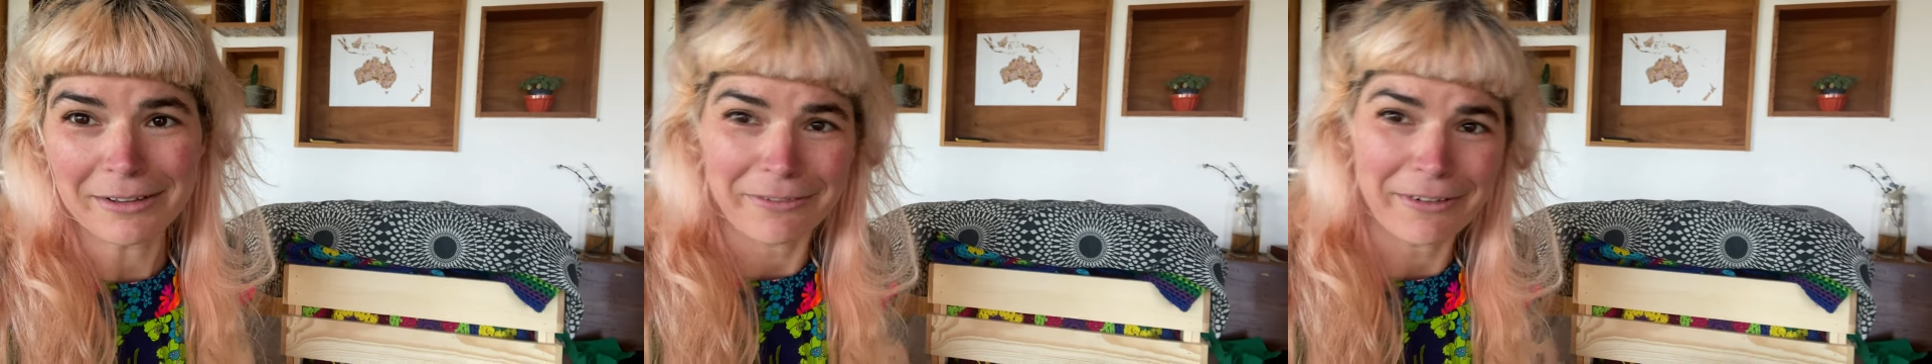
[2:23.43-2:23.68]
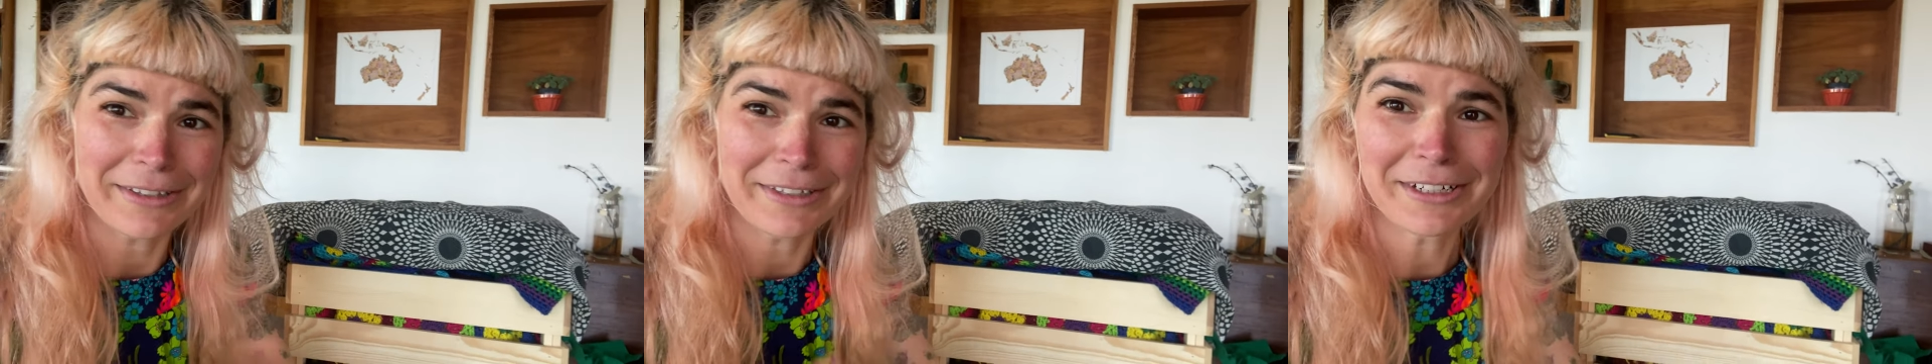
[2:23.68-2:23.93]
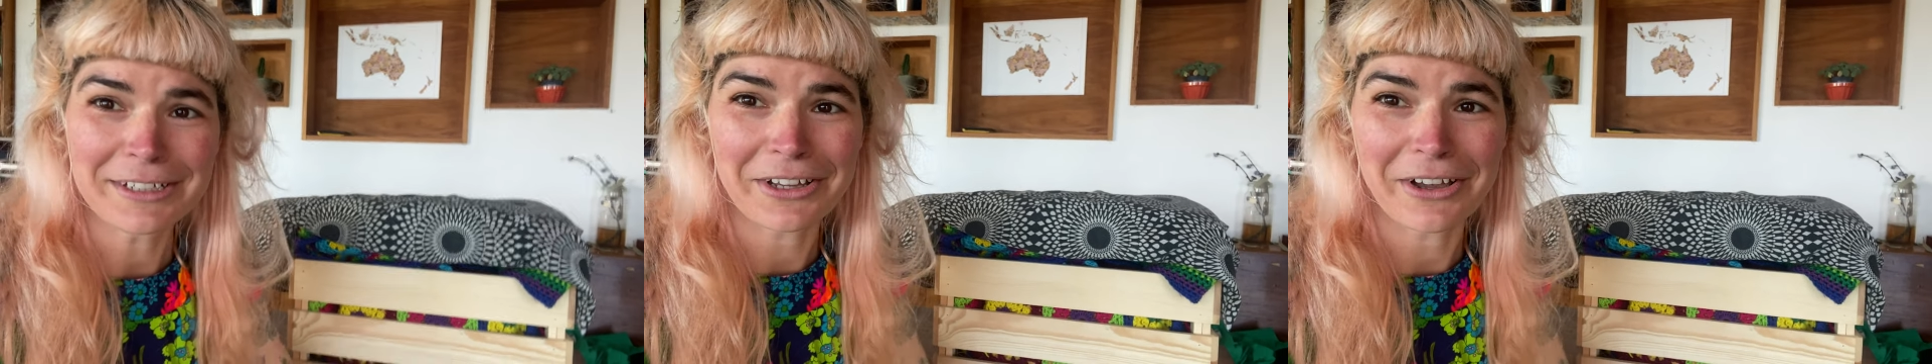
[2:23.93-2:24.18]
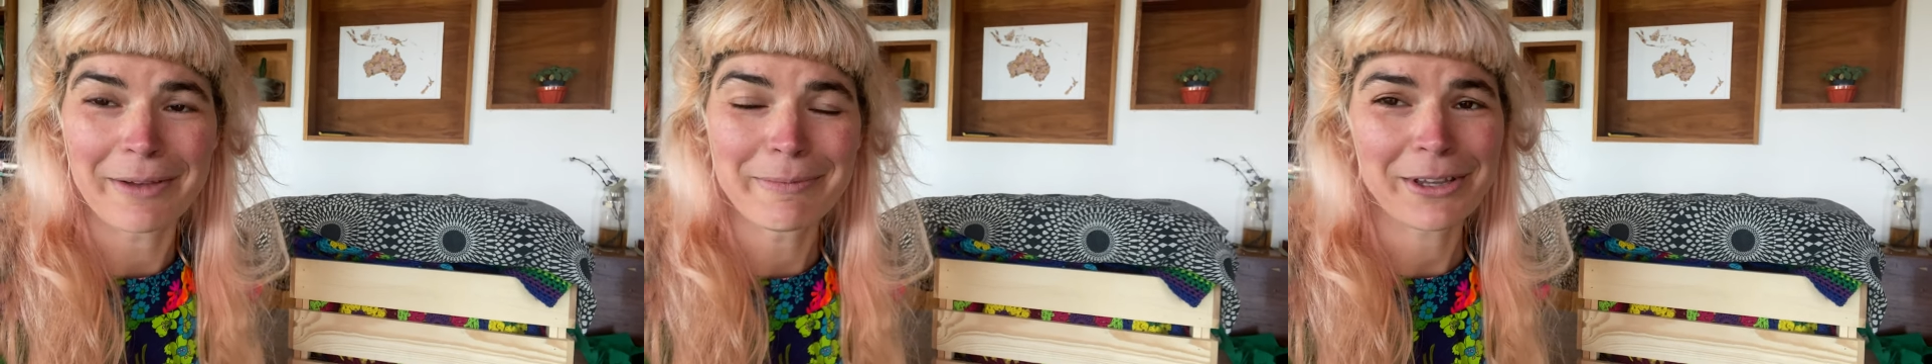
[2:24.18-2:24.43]
around dinner
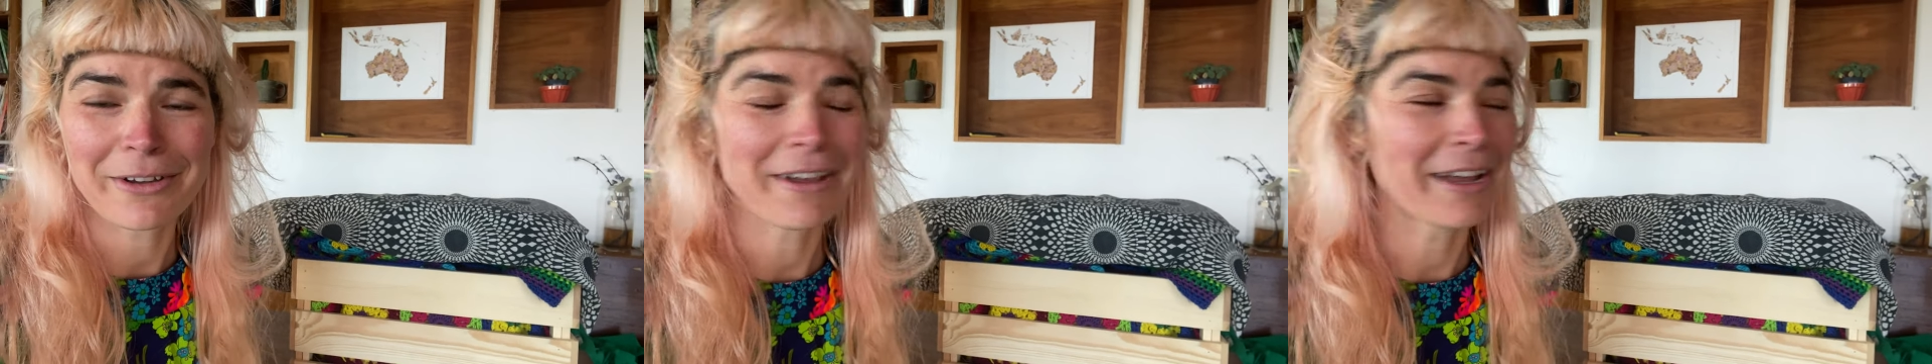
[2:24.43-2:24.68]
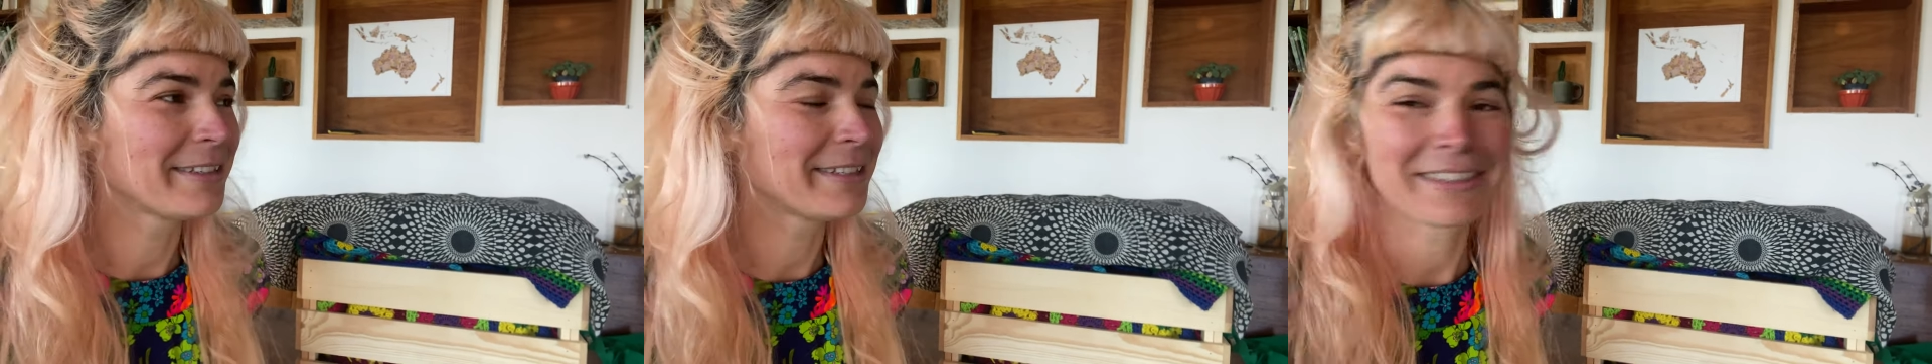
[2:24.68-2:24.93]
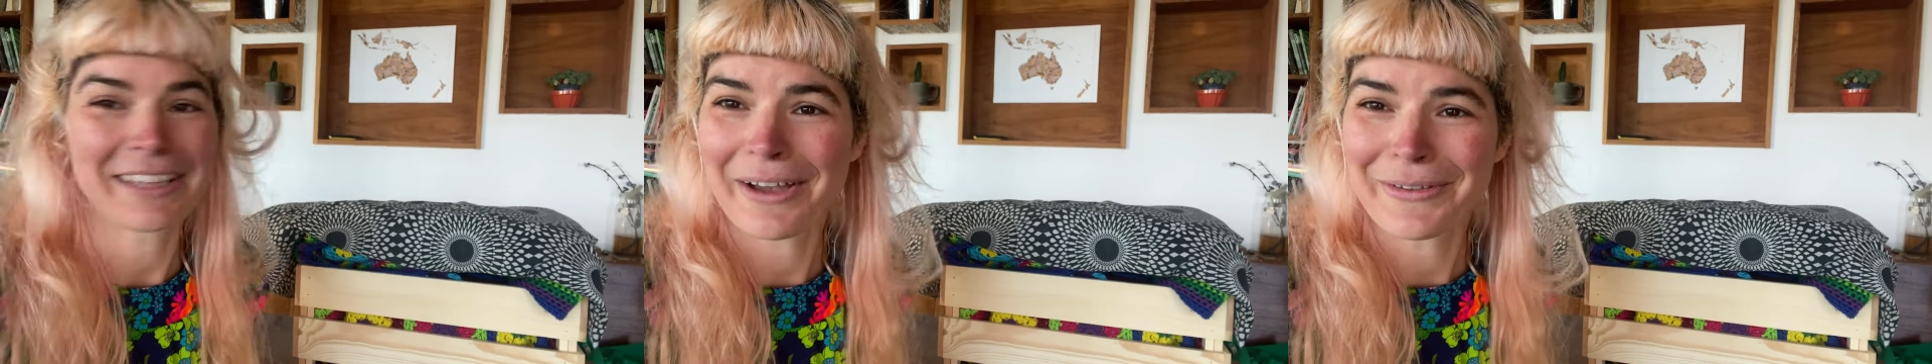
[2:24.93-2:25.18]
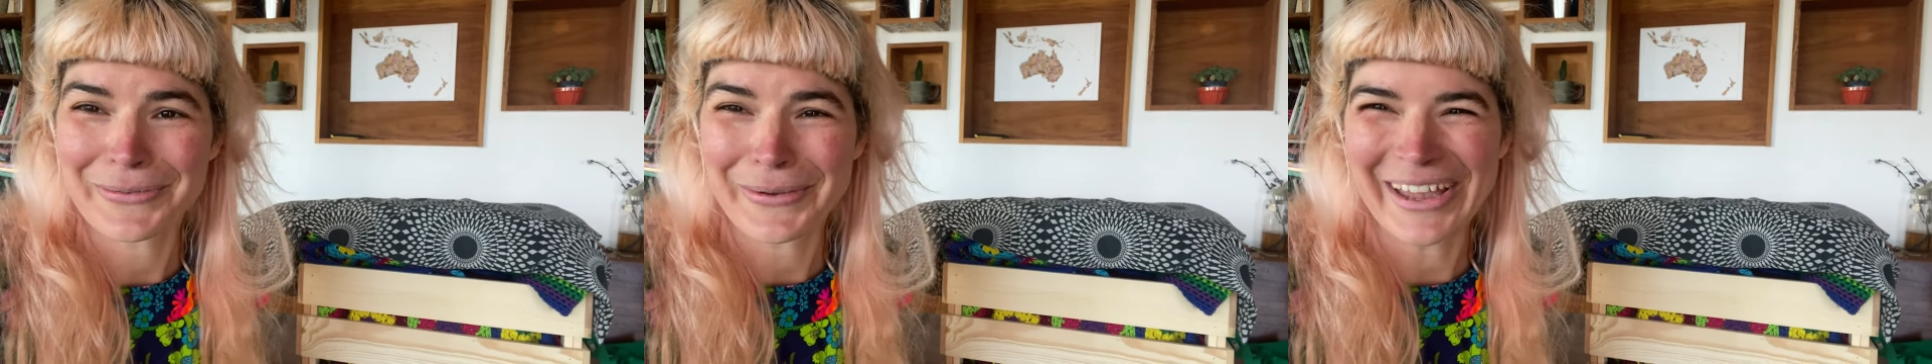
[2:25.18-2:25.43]
time, so around 6
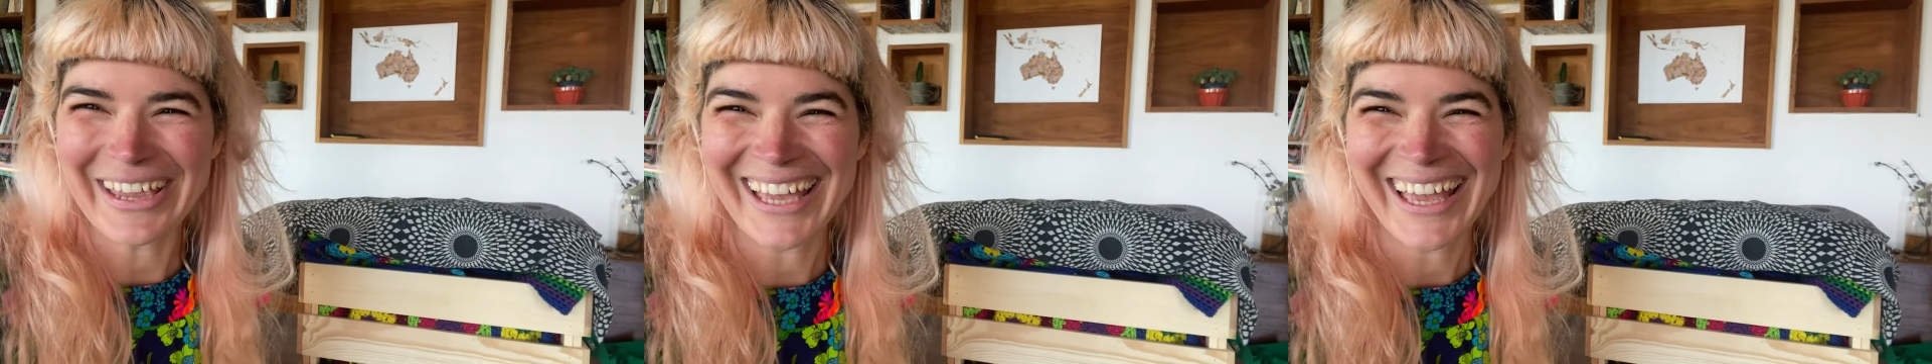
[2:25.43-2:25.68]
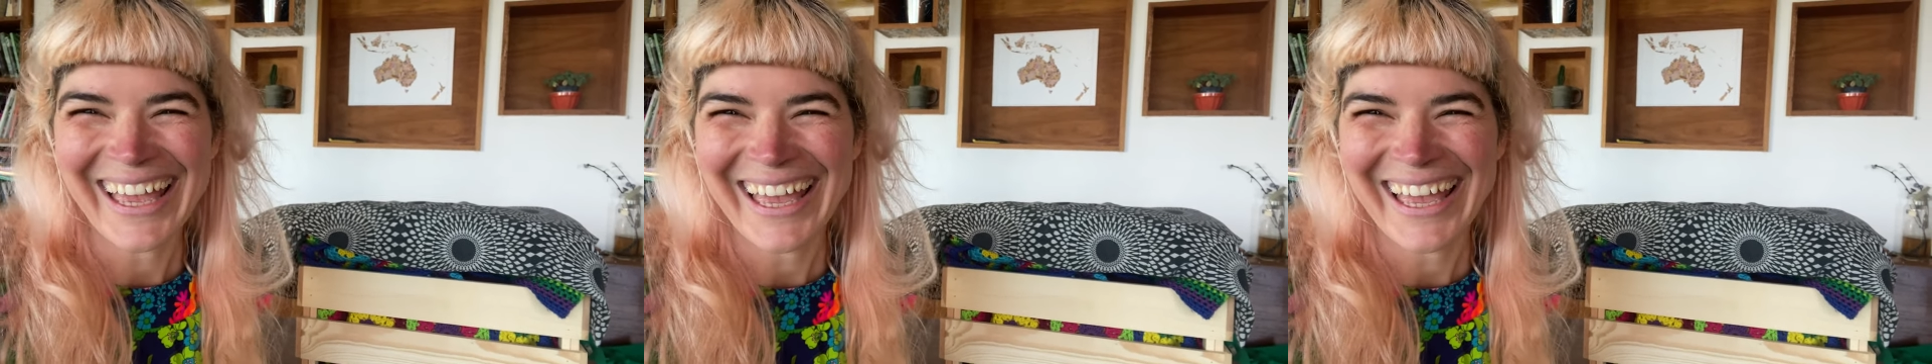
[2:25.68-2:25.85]
hours away,